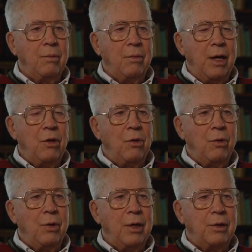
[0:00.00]
they
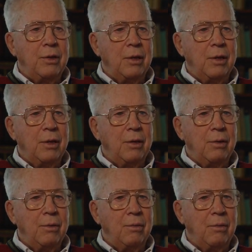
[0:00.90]
know that
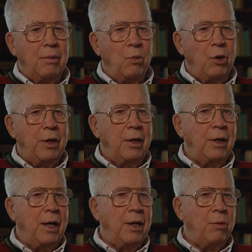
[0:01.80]
in working
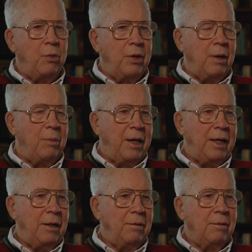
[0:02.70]
together with their buddy,